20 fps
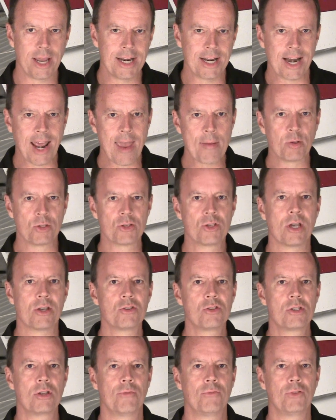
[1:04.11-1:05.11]
and enables
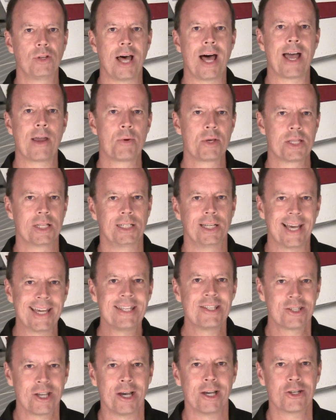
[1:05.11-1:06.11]
us to fly with a
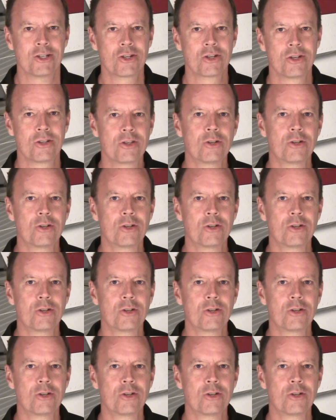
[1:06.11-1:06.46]
light touch,